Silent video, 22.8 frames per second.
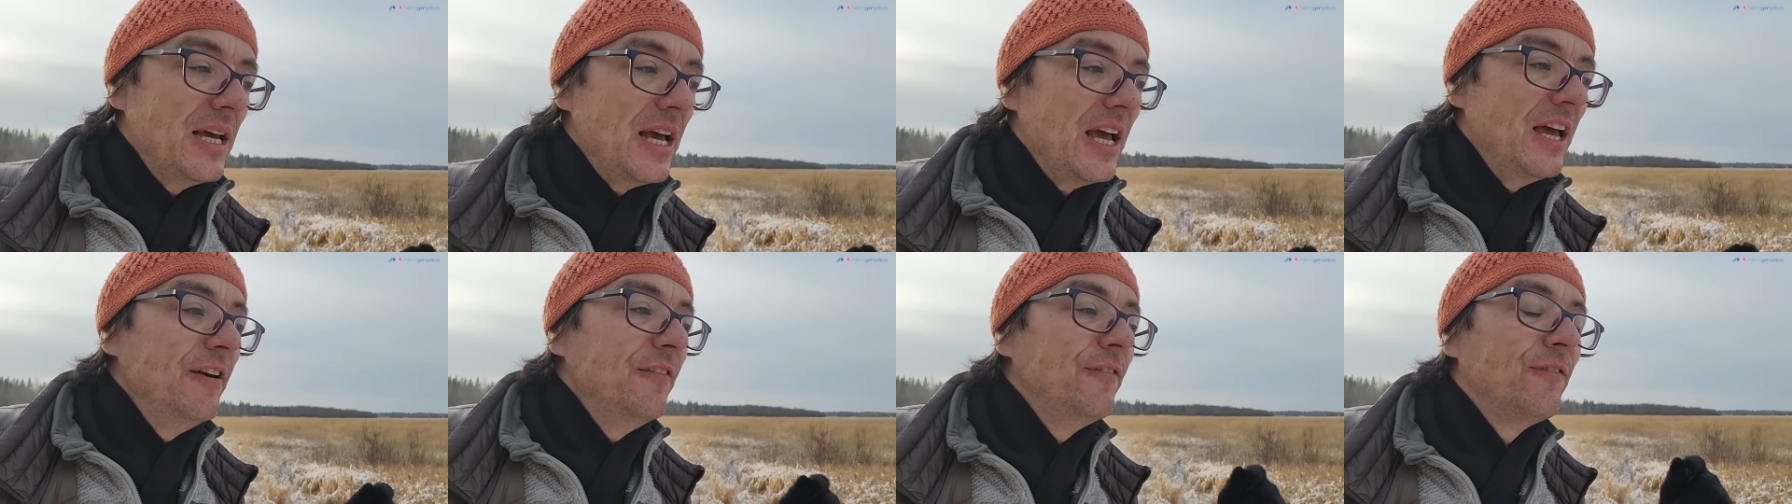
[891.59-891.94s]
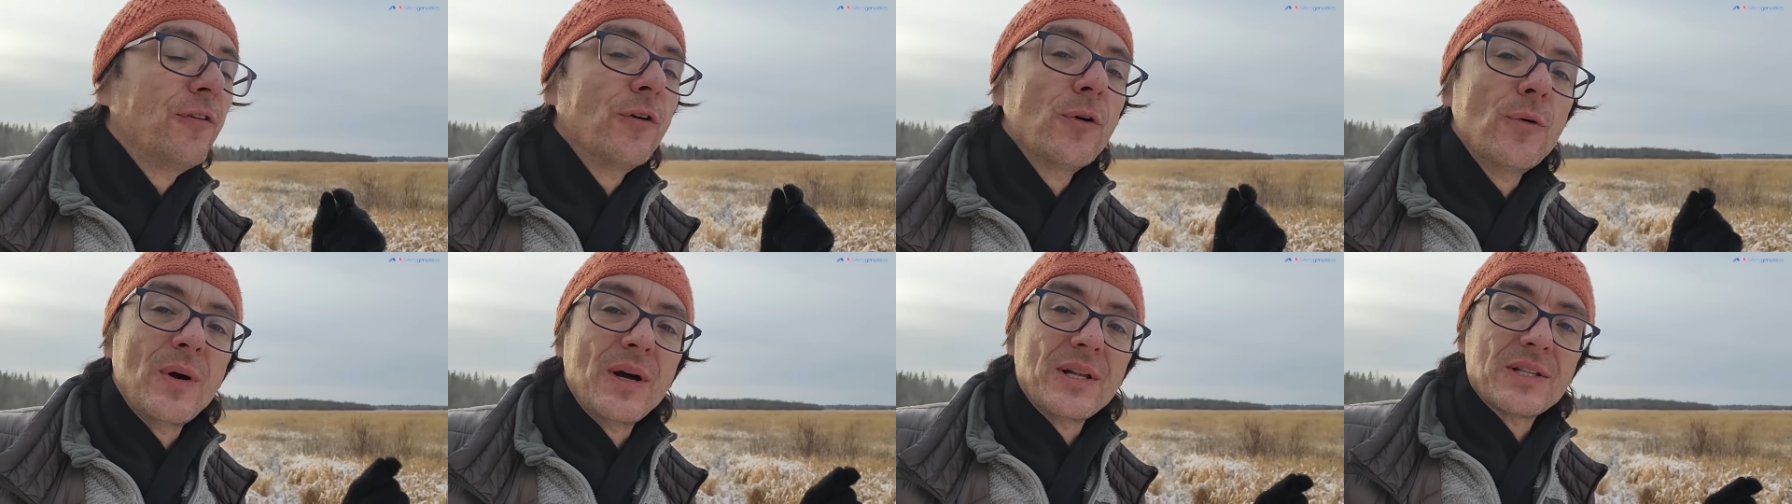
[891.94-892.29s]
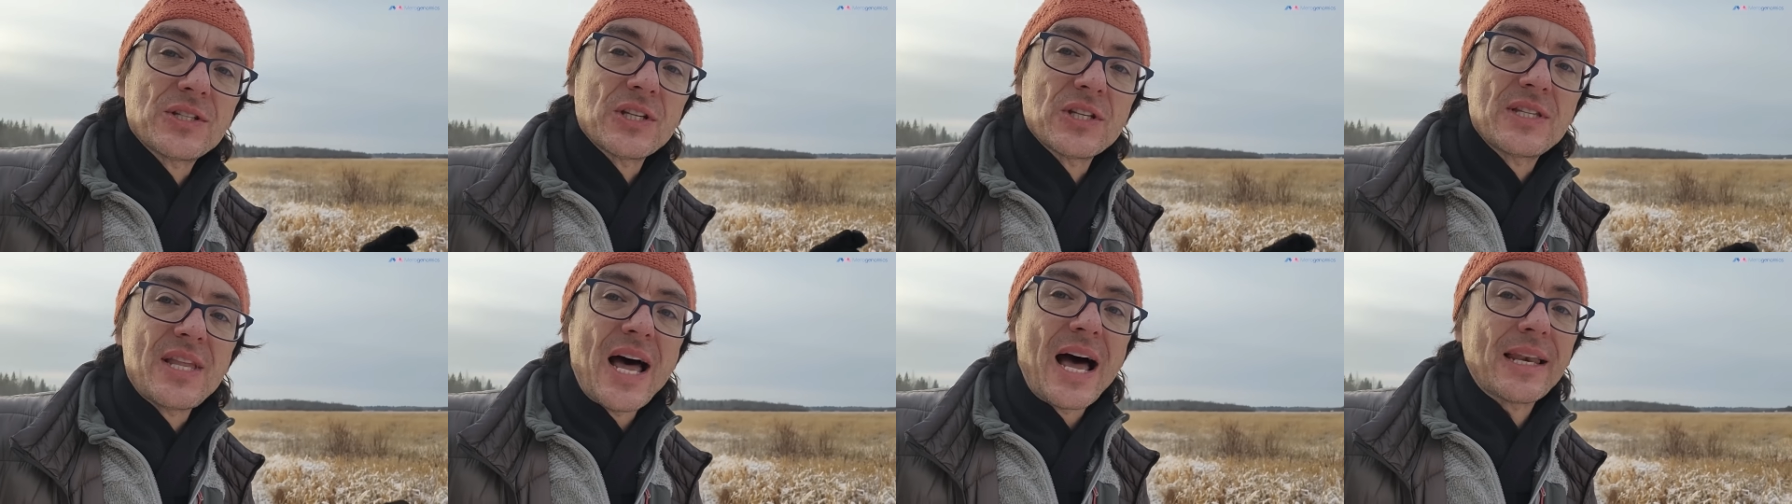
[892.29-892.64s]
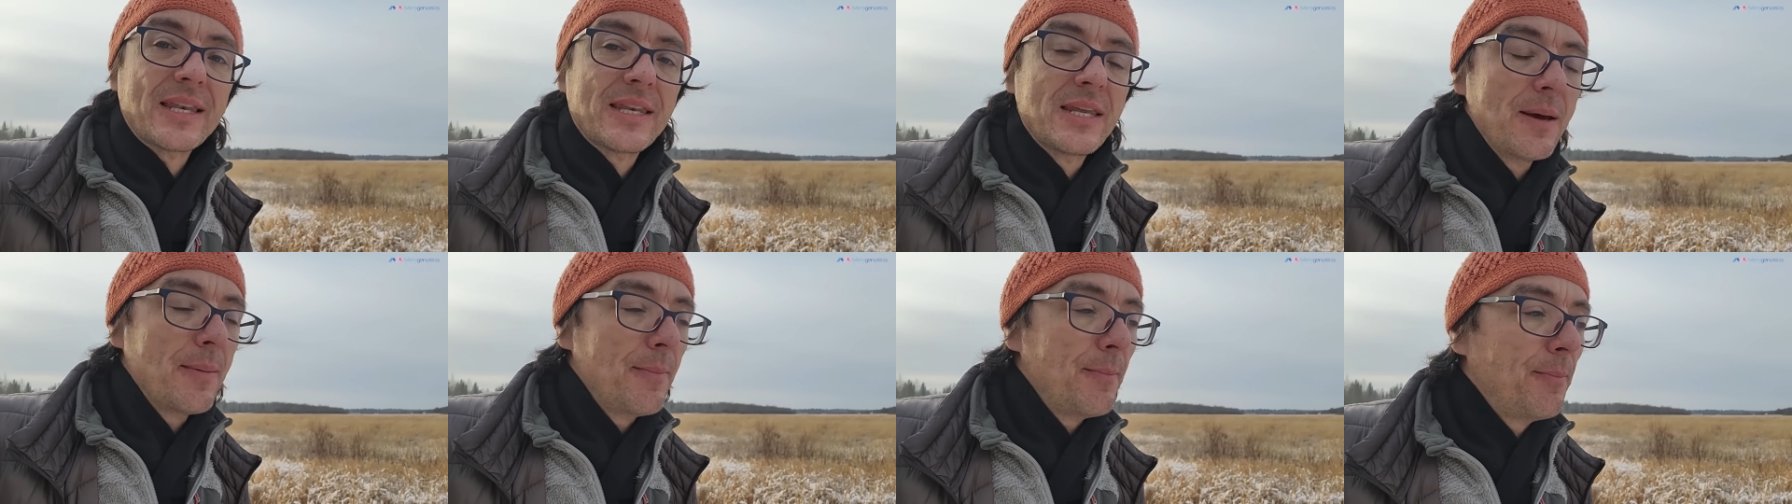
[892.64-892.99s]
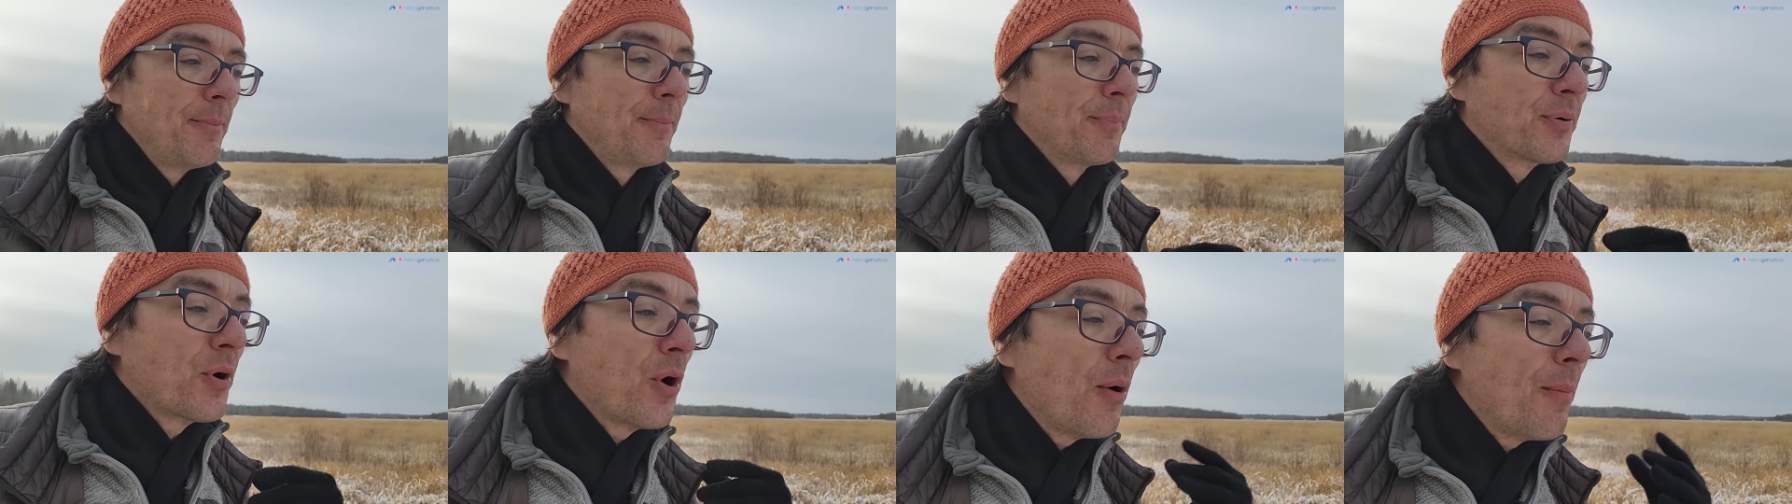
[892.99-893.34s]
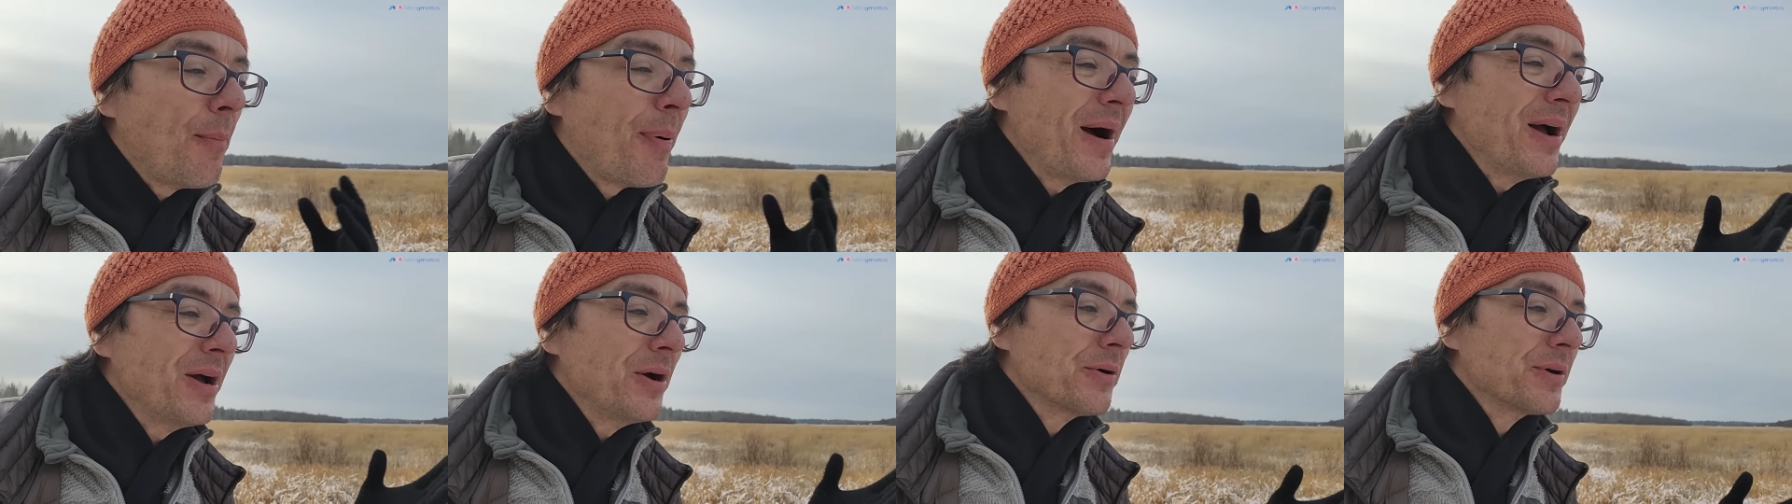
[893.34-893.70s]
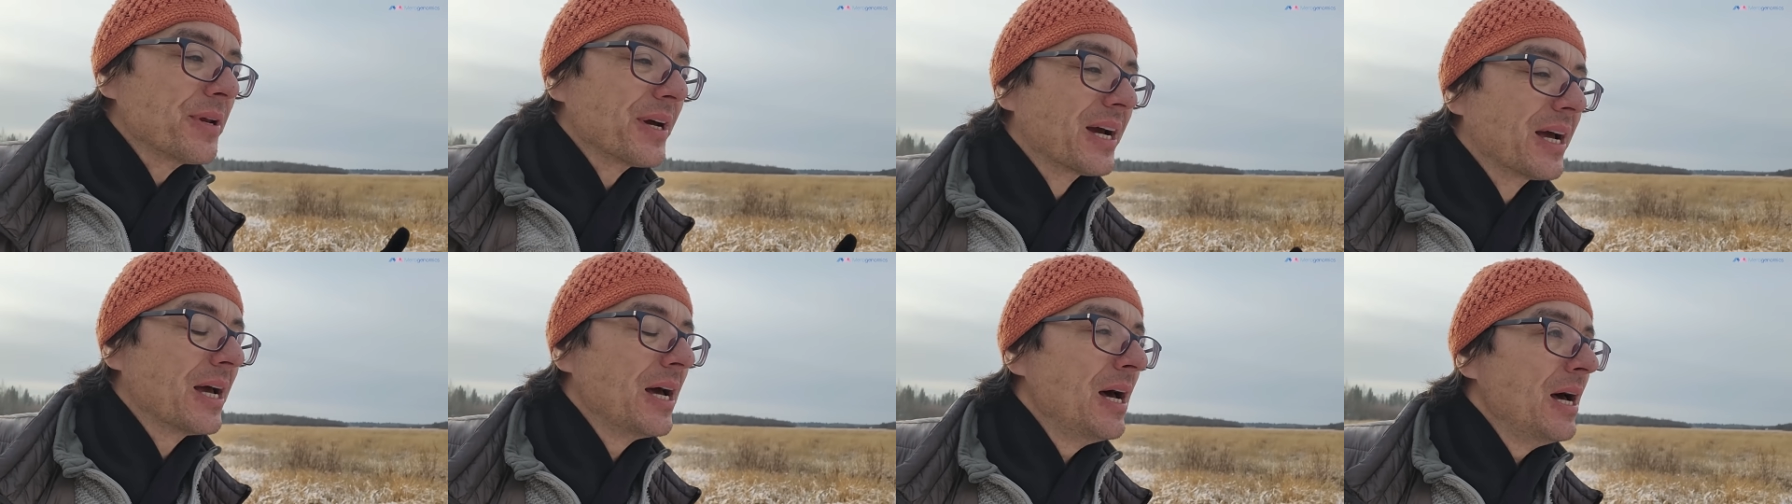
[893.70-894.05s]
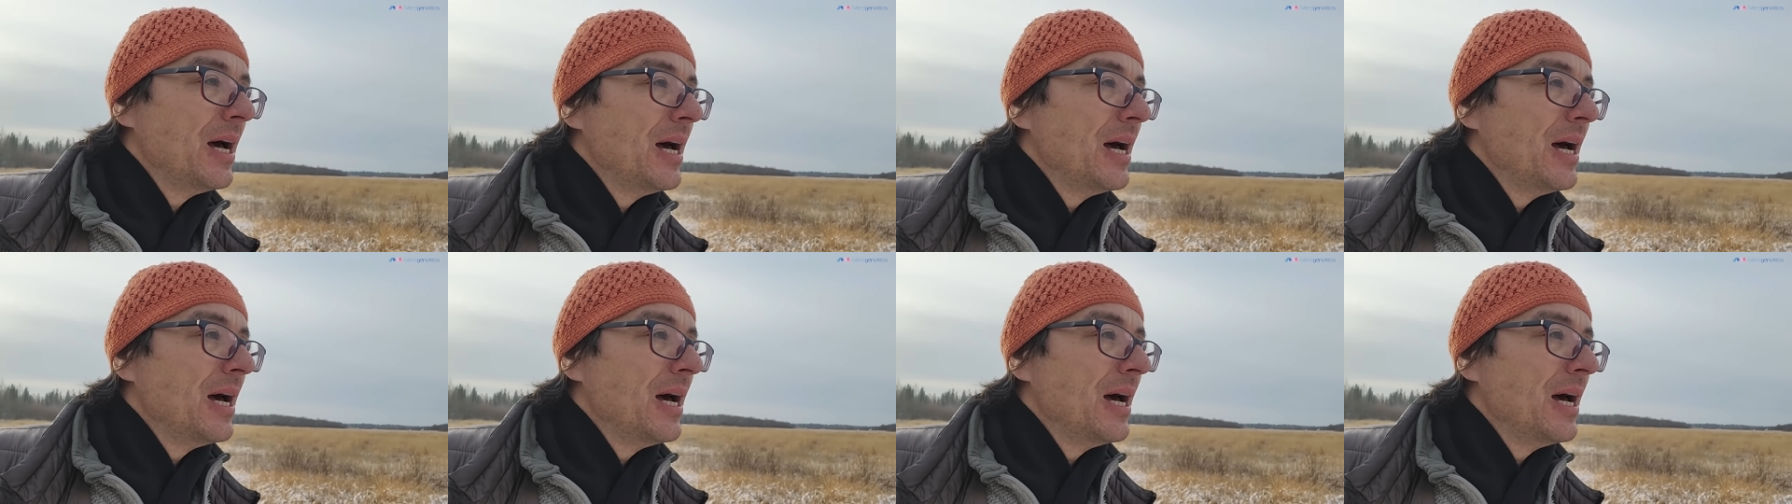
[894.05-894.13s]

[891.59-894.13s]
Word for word: influences that probiotic